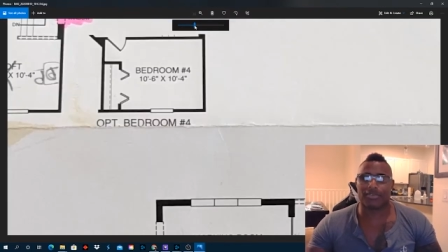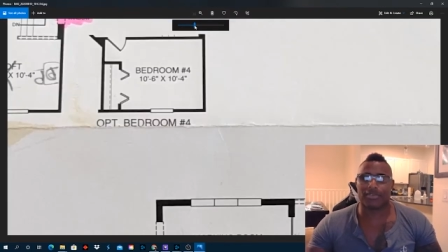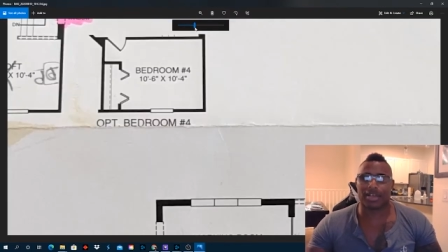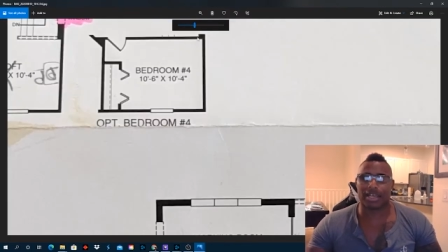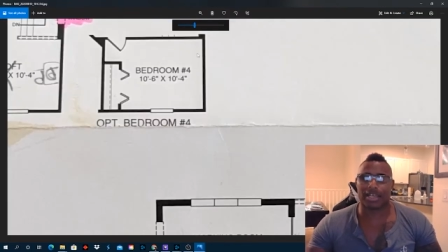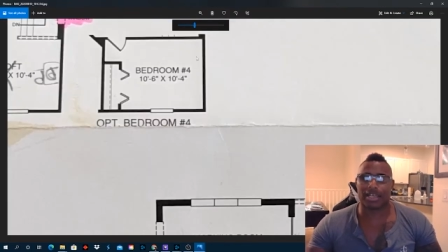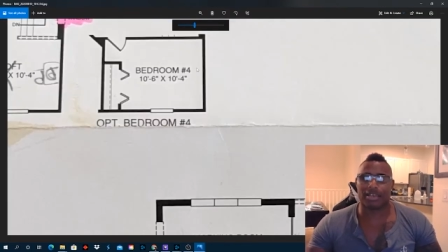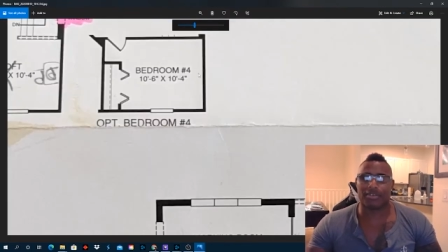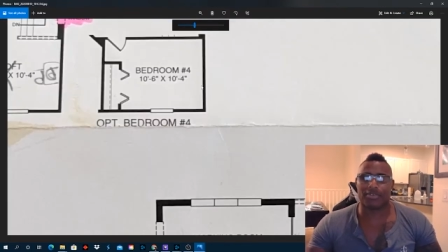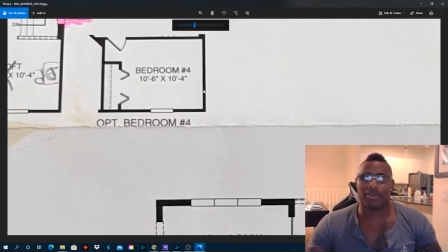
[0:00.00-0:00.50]

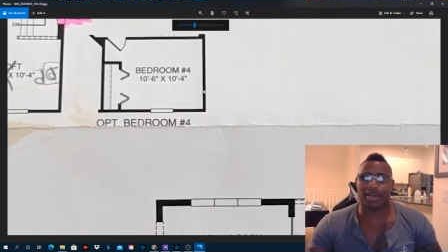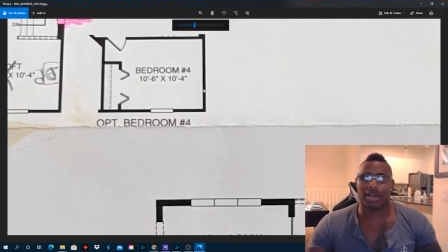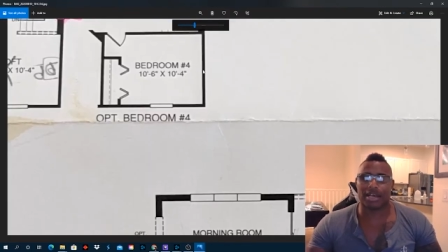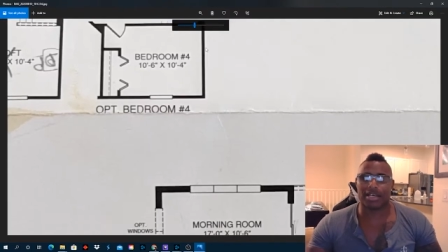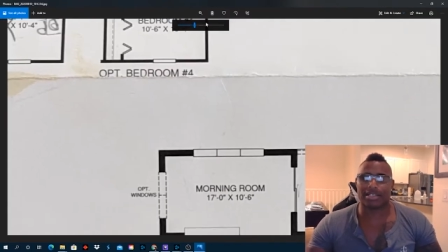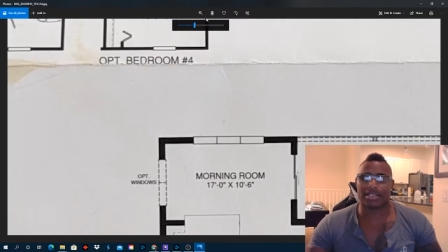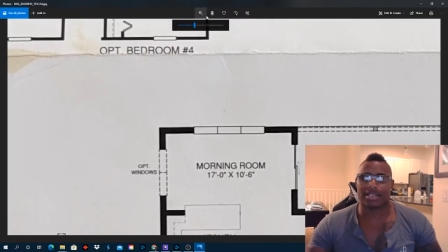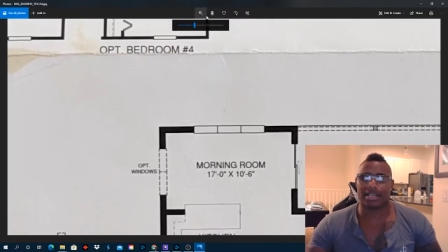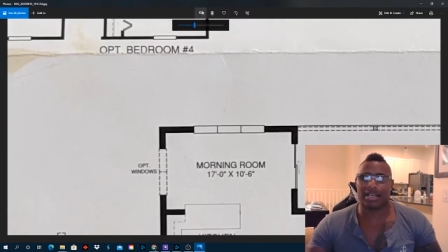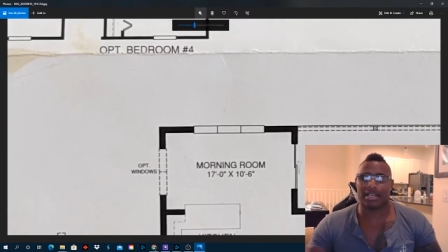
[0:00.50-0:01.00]
like give you
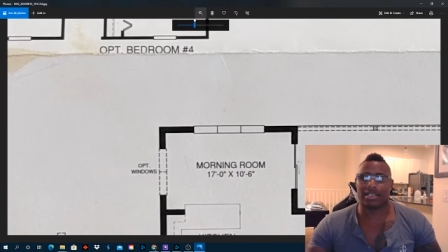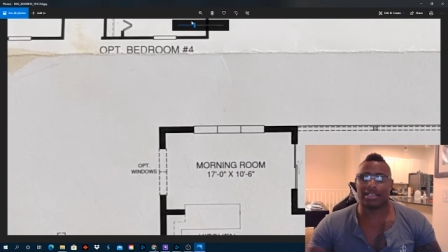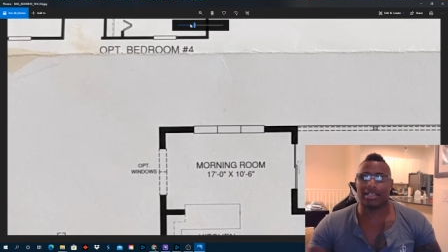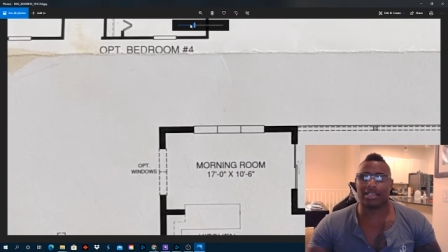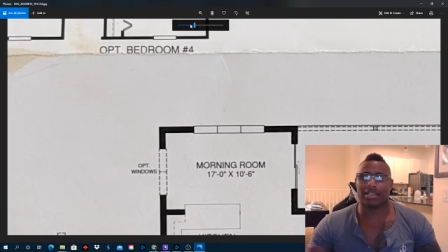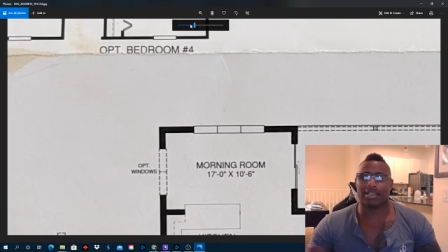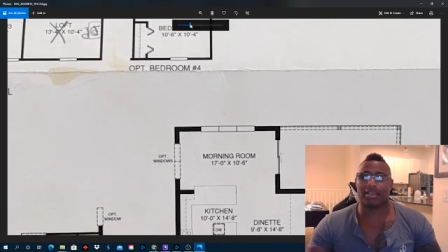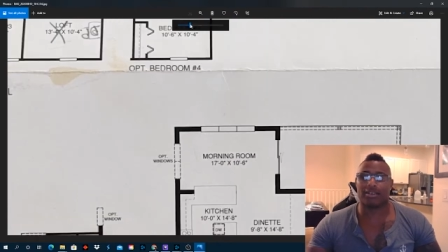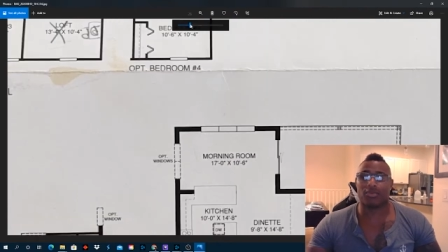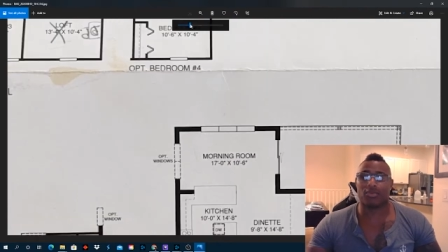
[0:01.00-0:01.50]
guys an
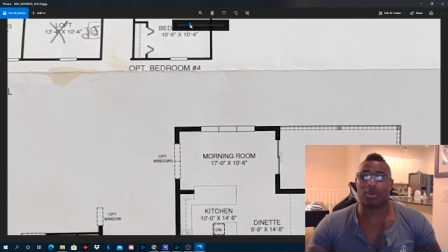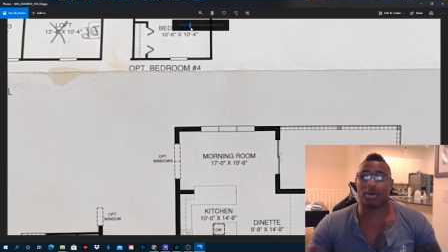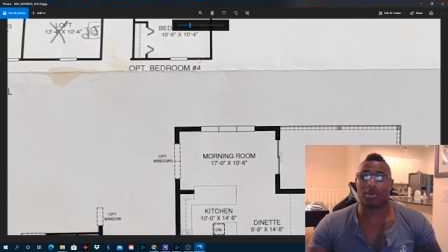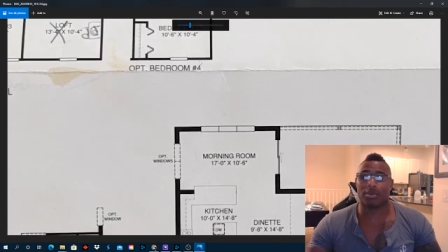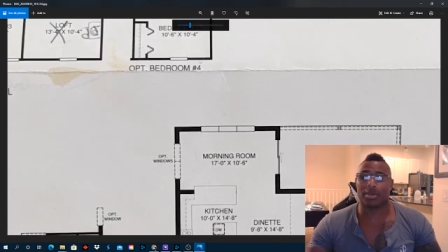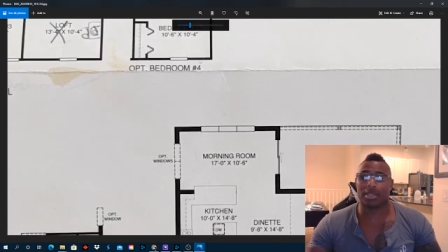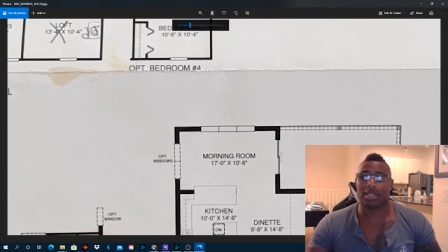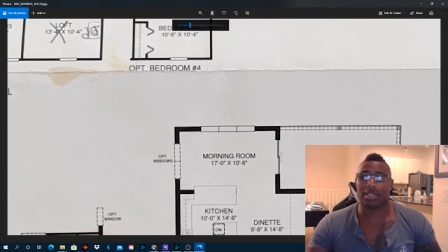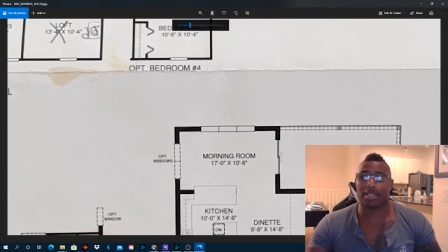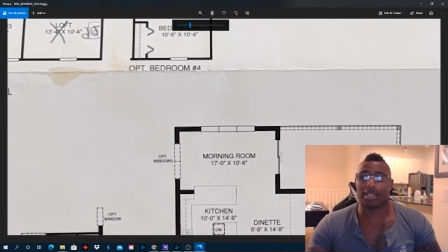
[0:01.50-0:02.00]
idea of what
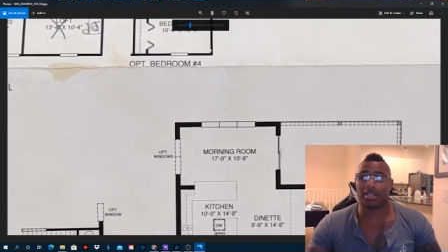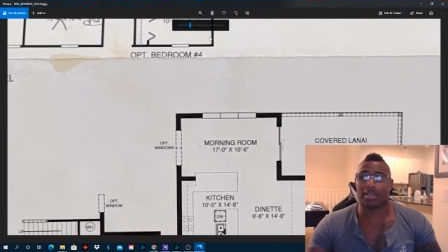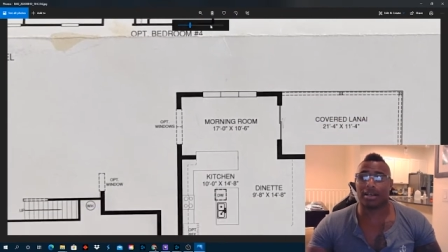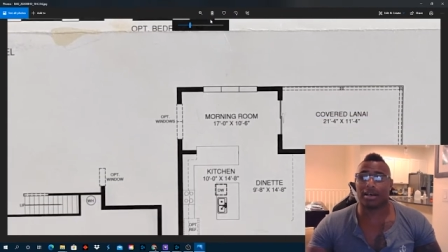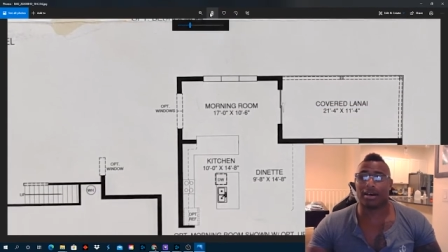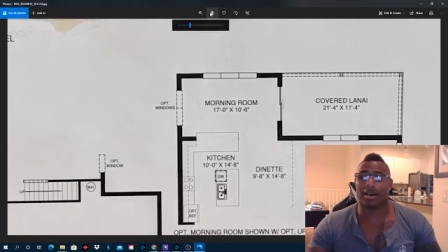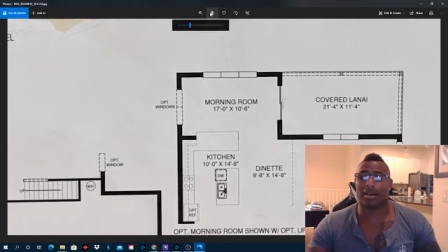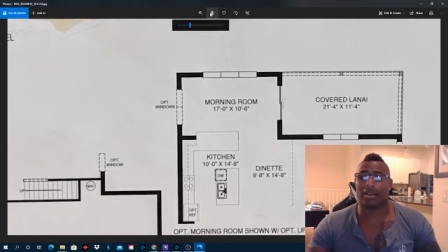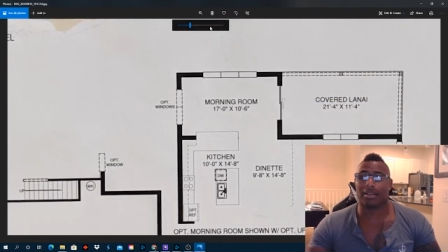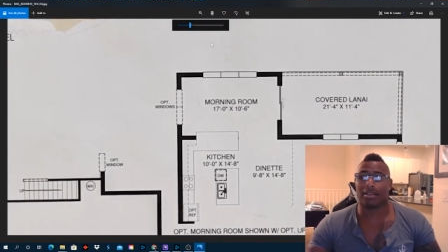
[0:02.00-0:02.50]
we did
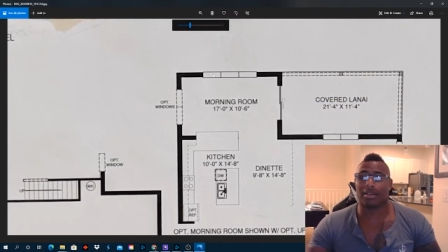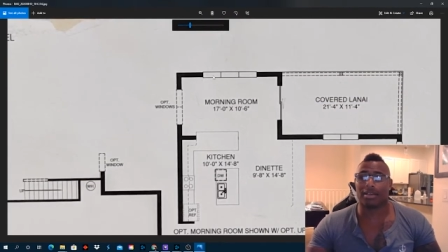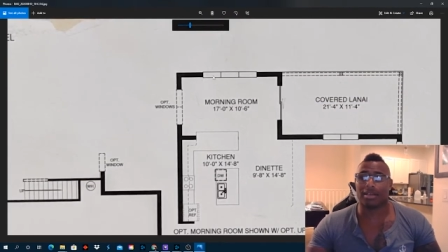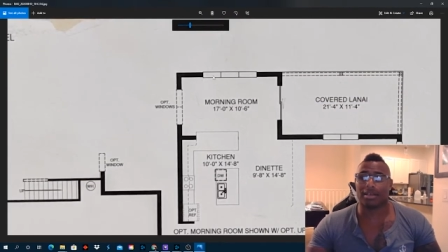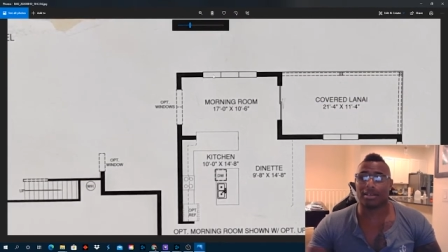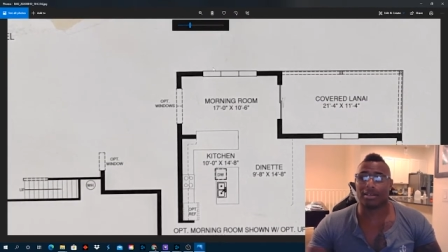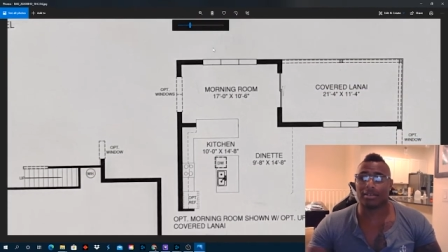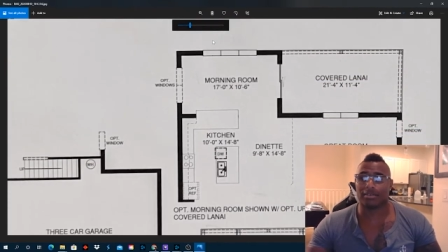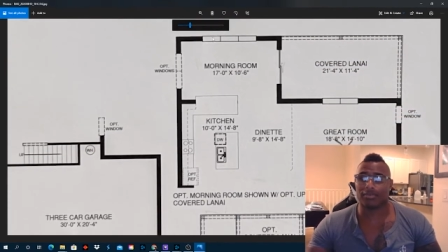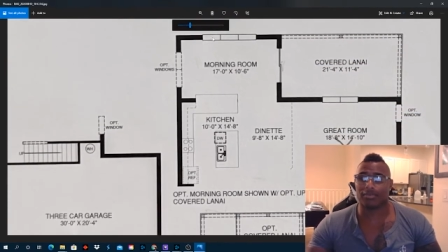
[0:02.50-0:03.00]
on
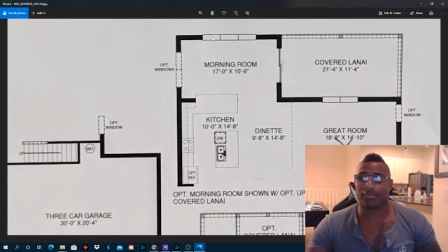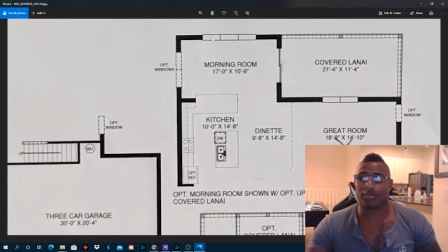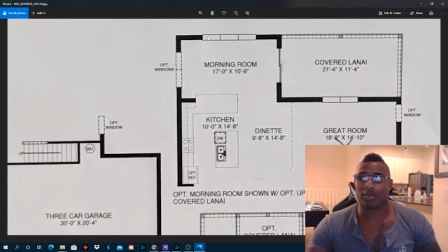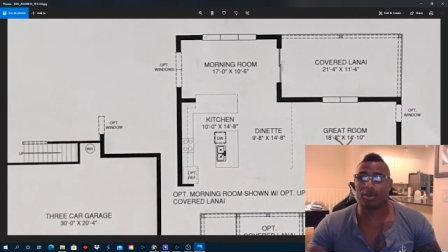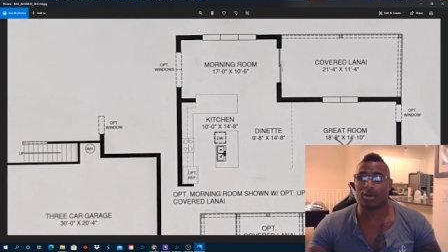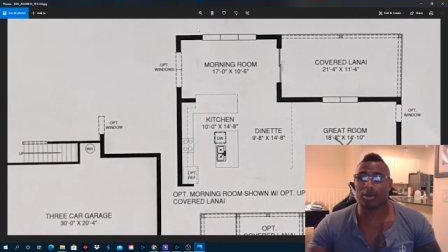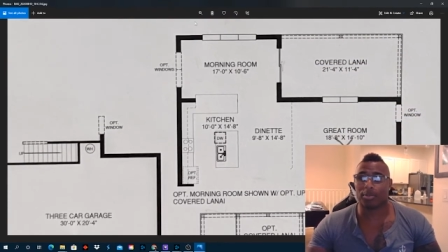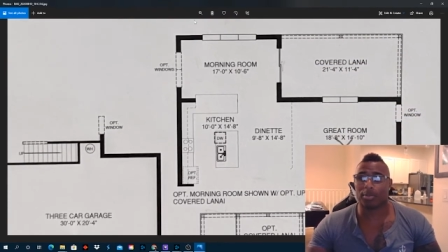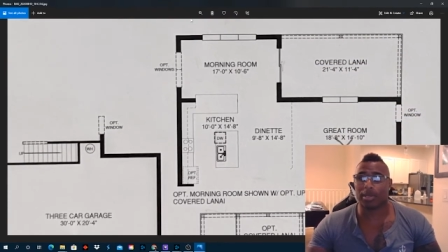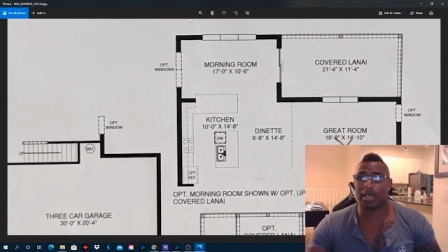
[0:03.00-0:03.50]
the
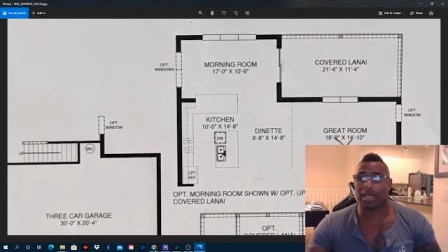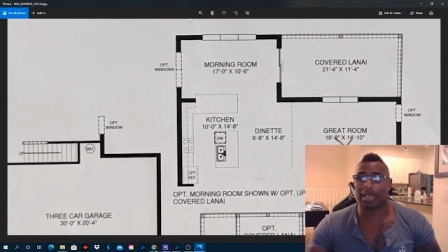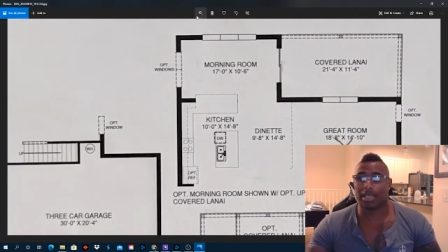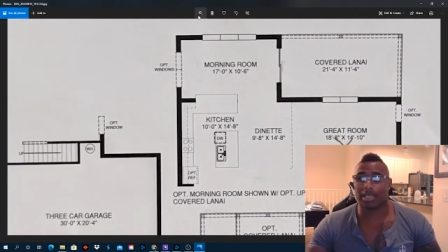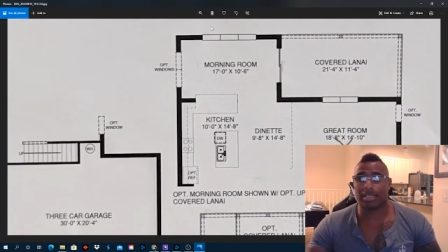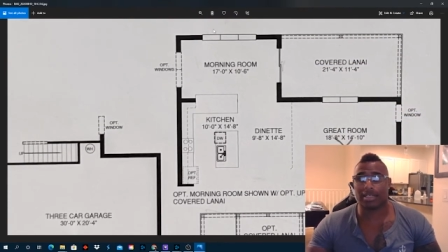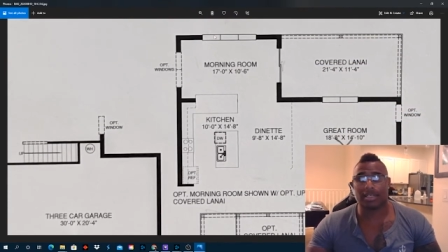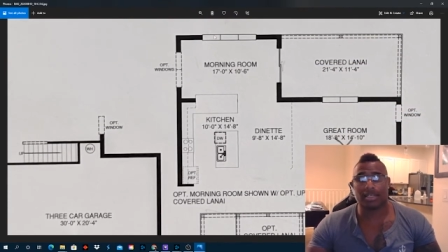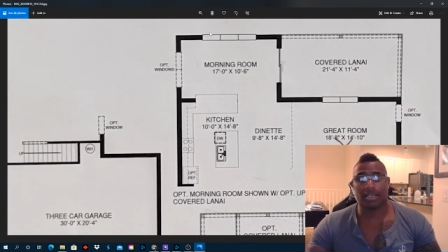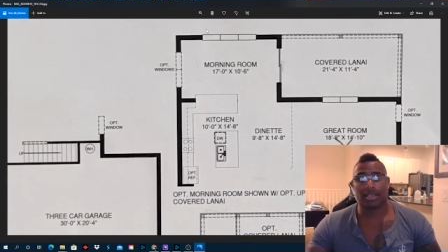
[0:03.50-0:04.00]
floor
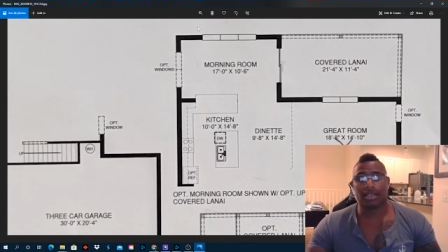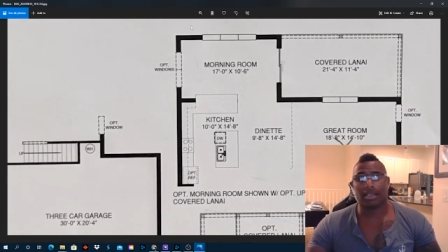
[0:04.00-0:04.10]
plan.